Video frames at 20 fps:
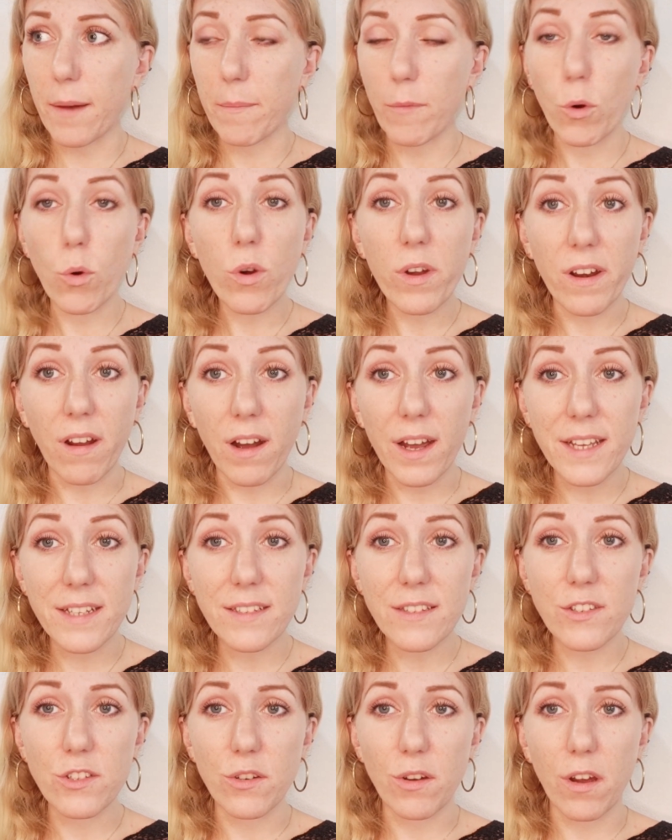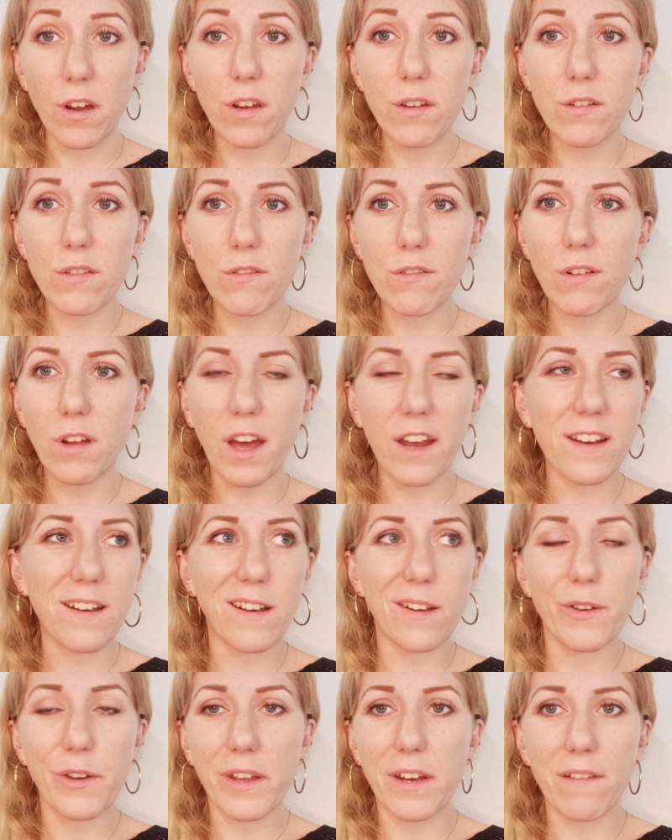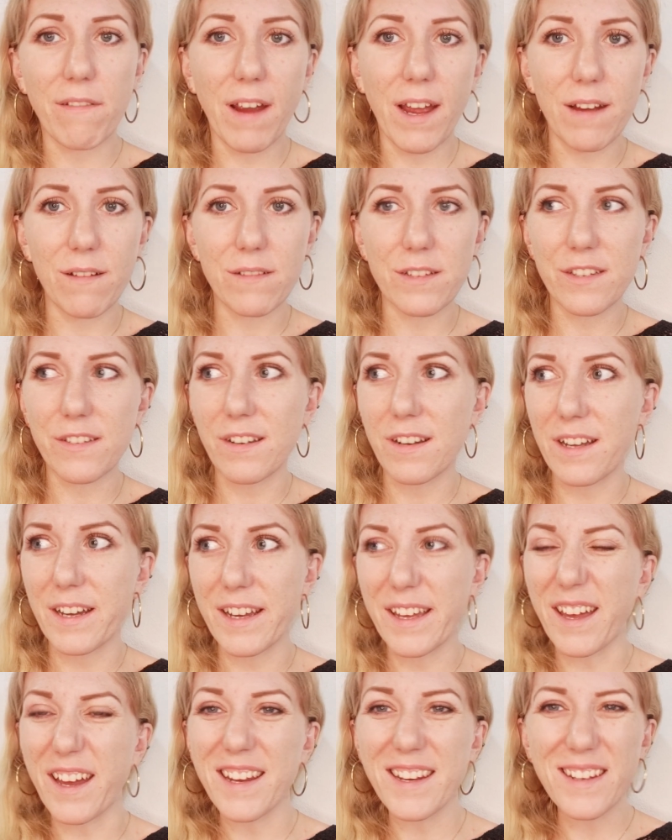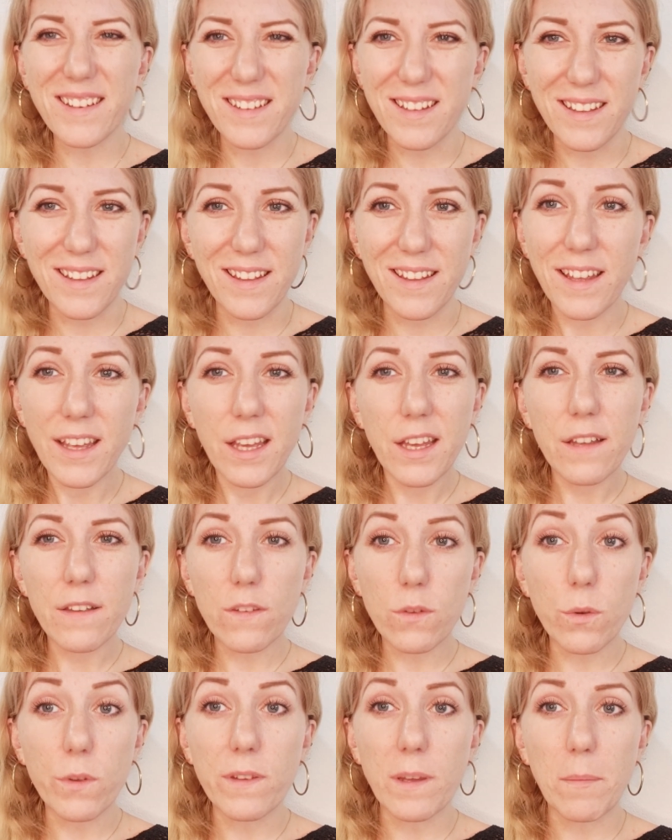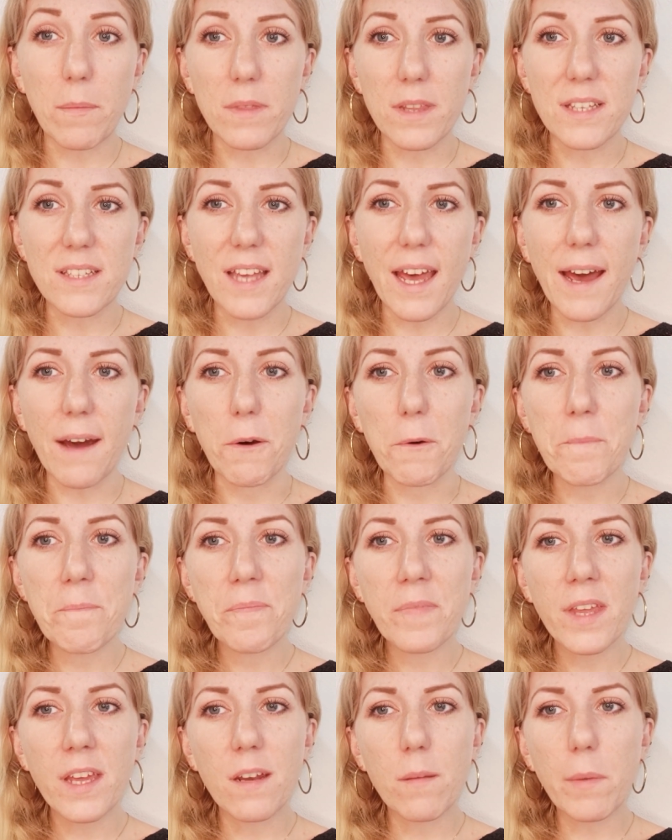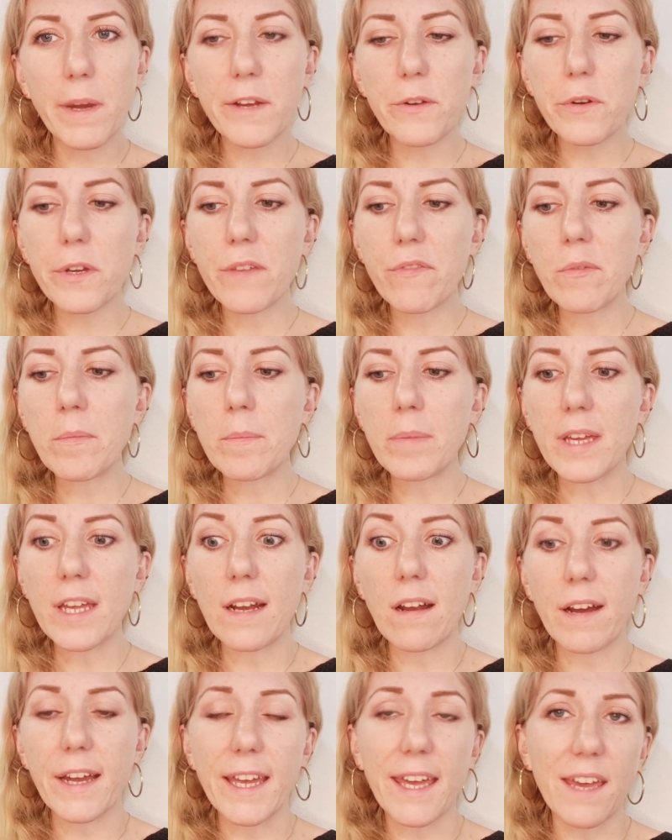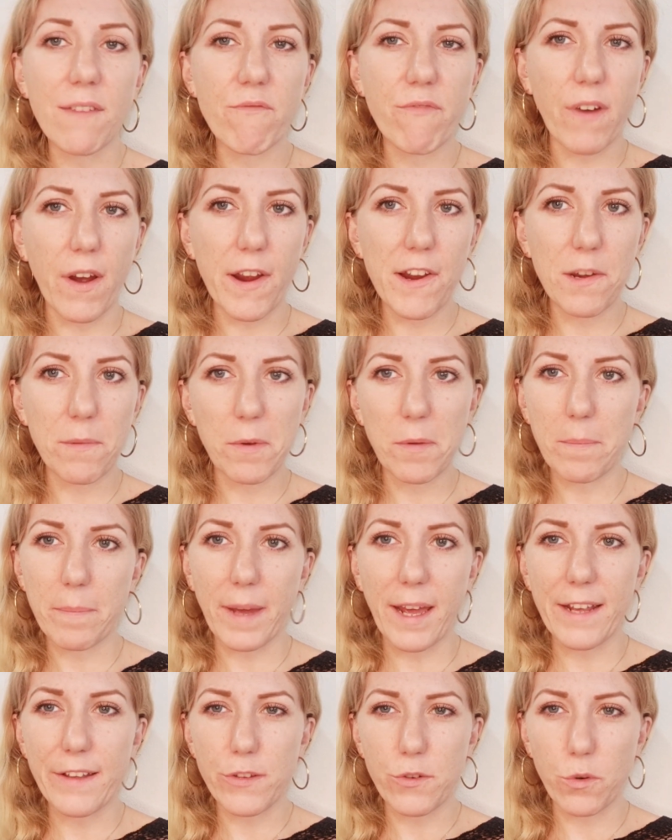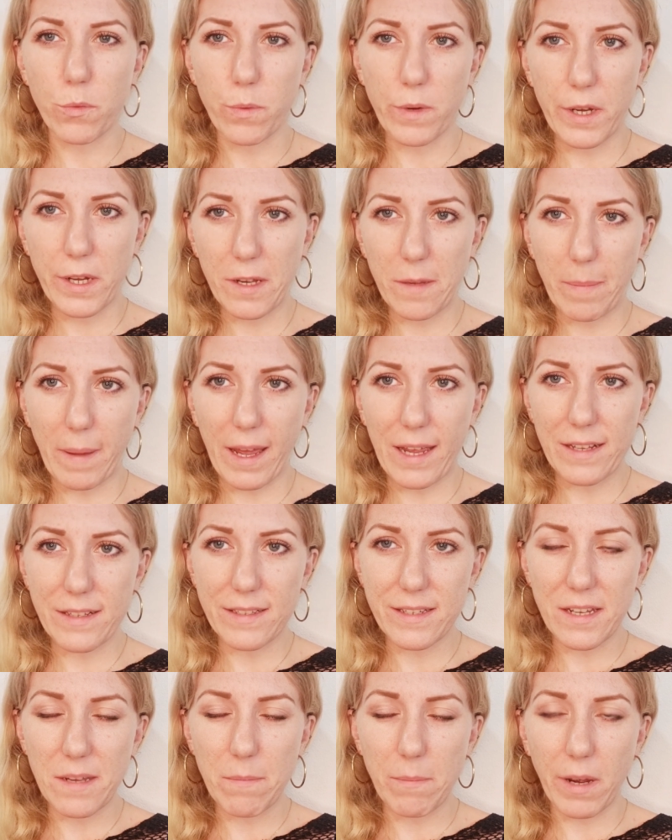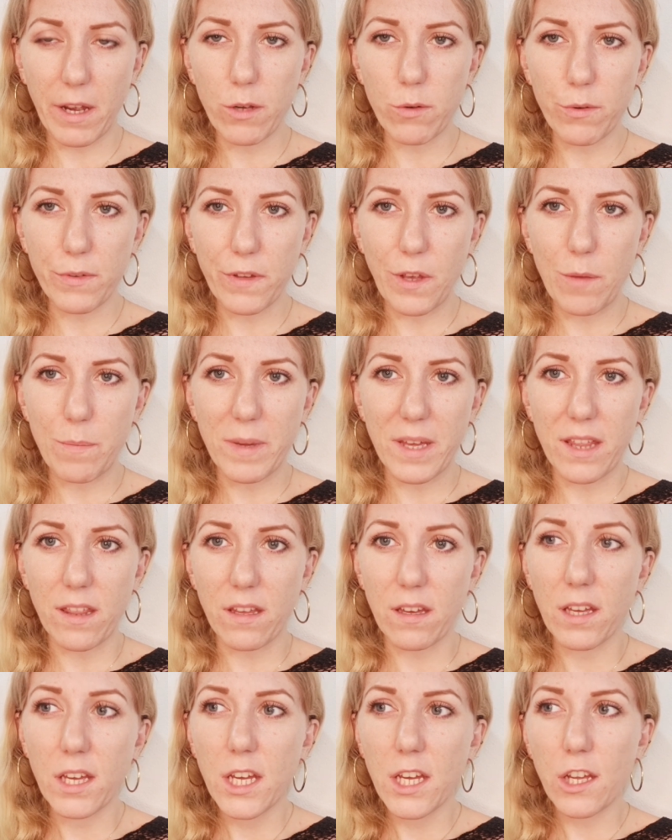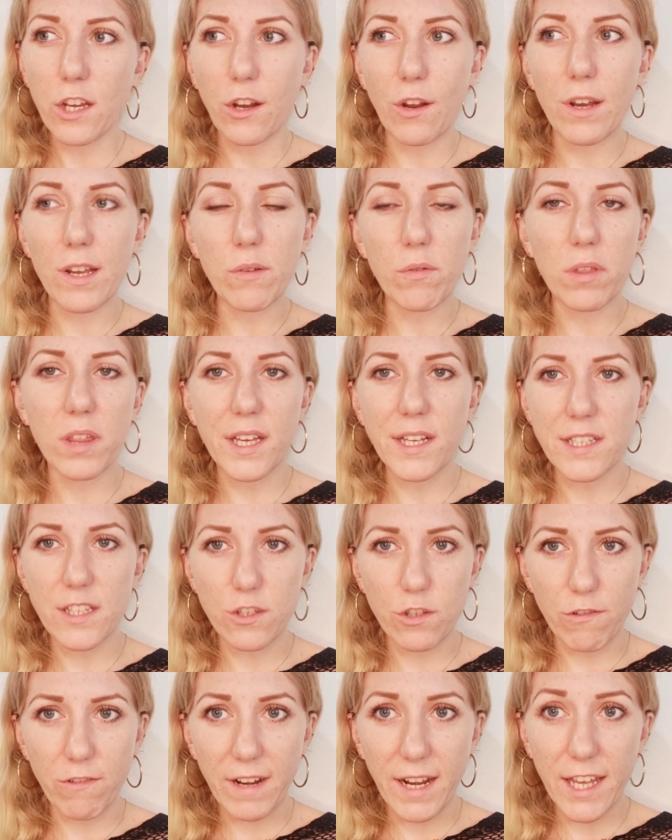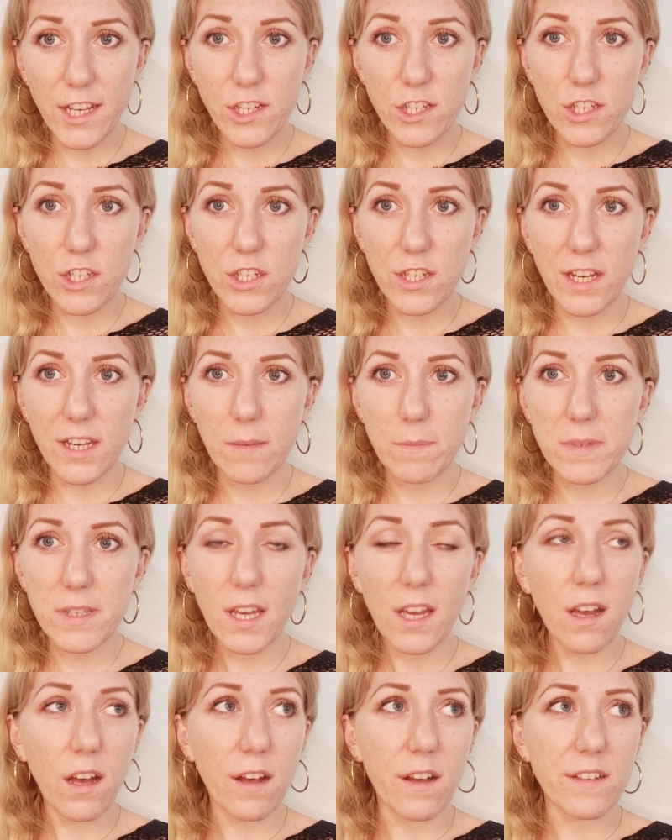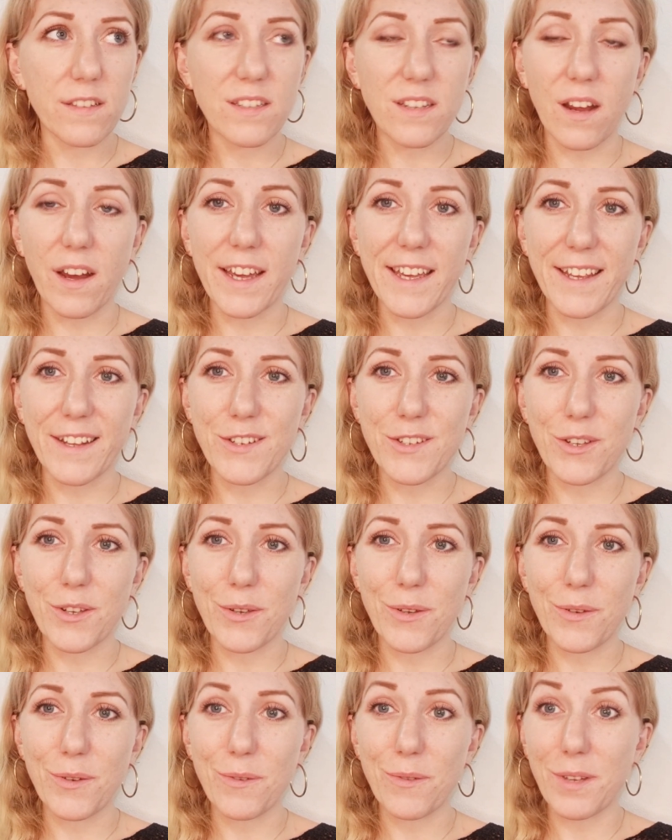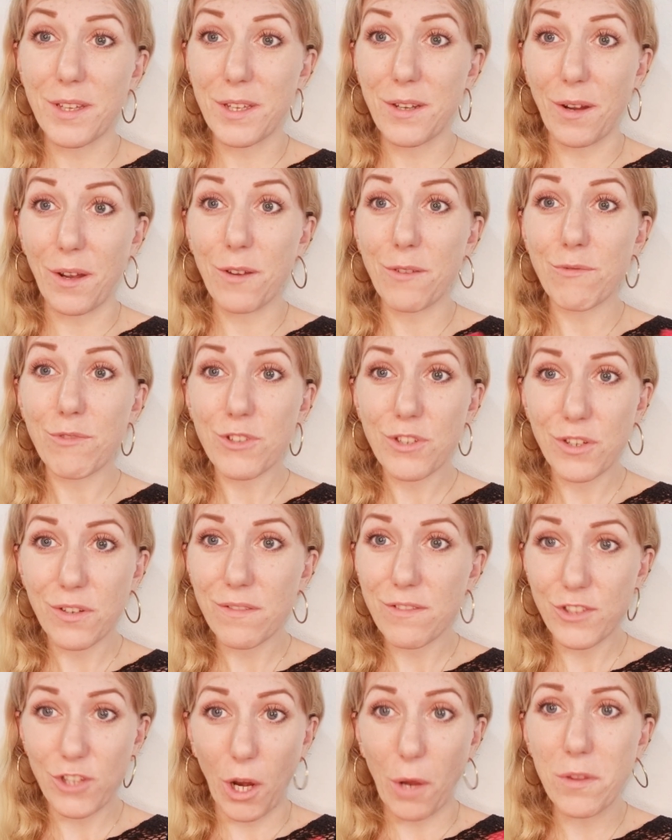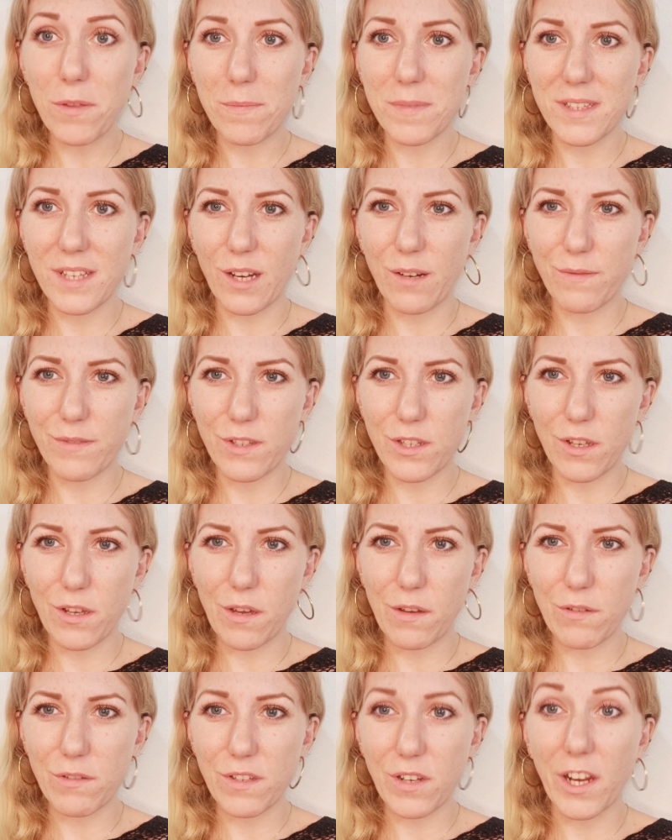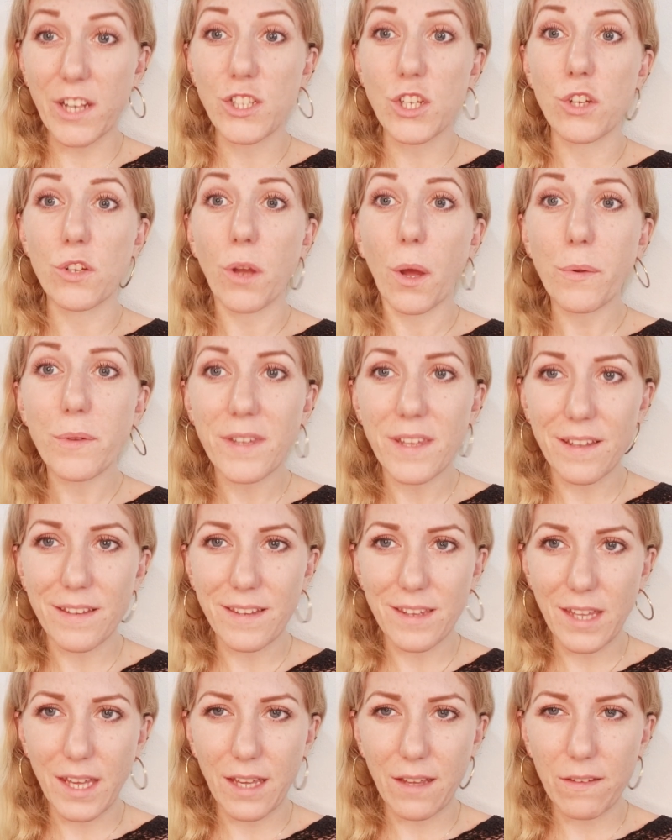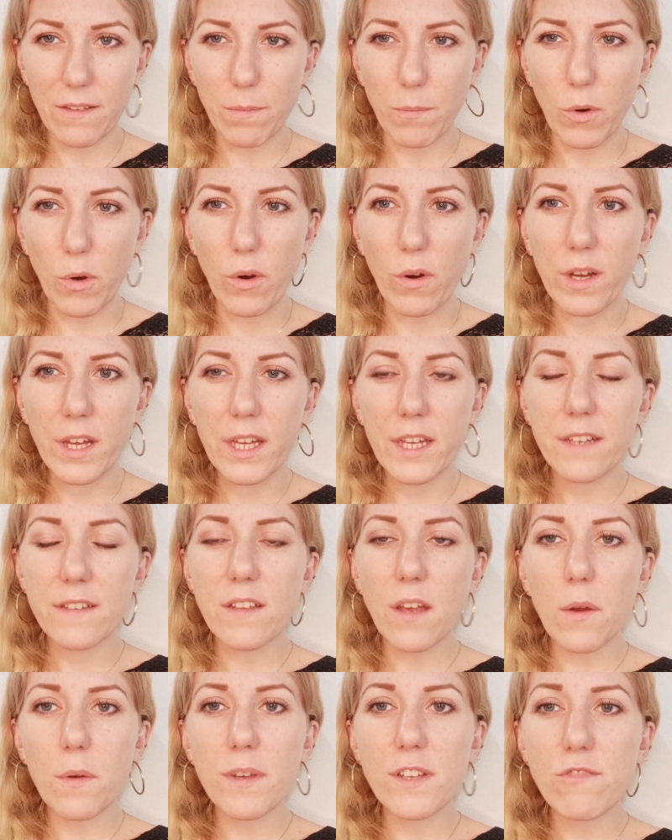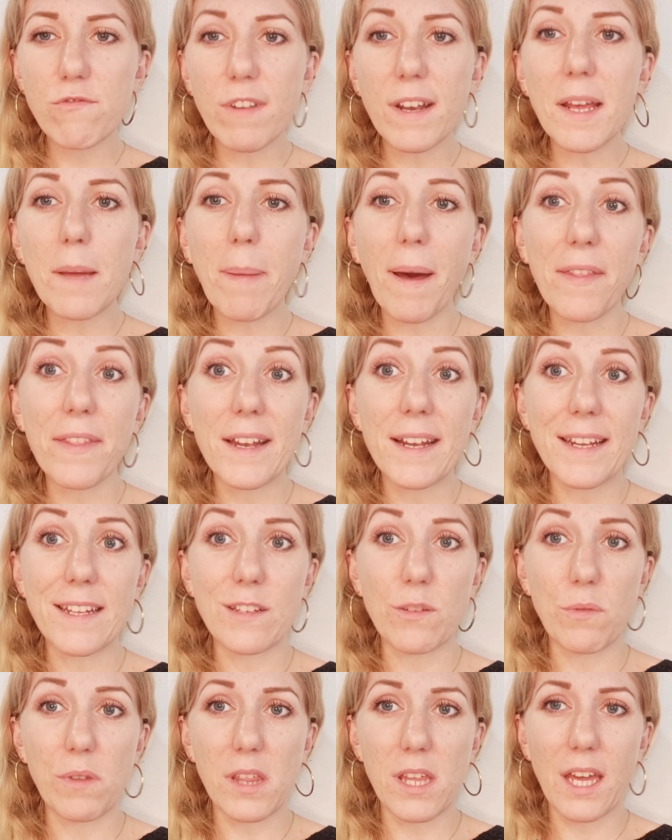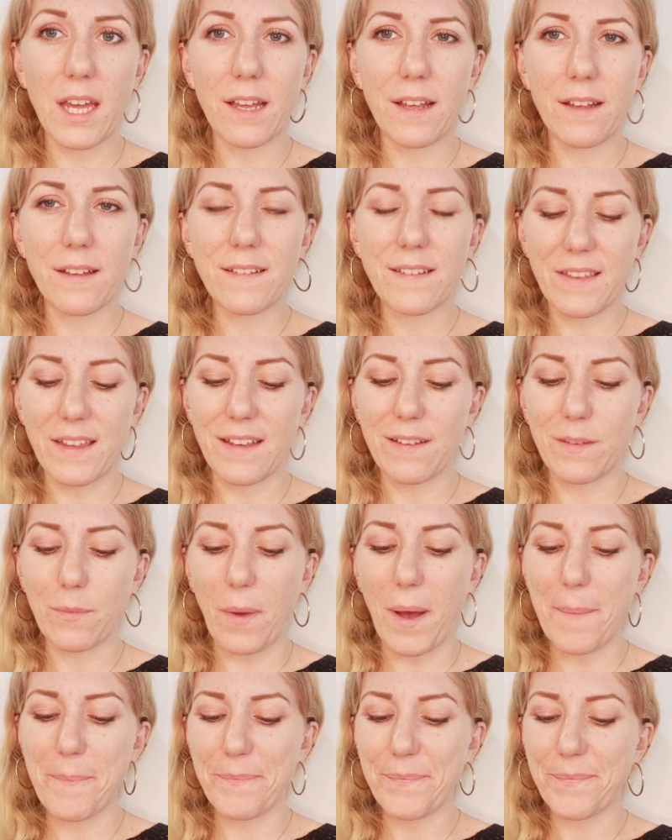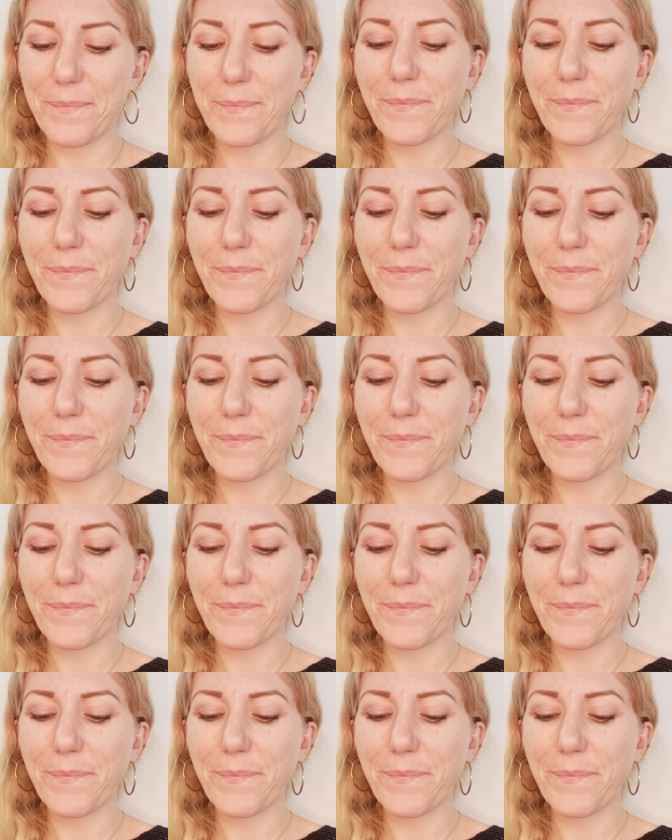organized, you know, you're kind of looking around and you're like, I need to sort some of this out. And it might not even be like environment based or work based. It might also be that, you know, little things in your relationships are starting to, you know, show themselves to you. You're starting to notice things more. So it's really about the little things, this one.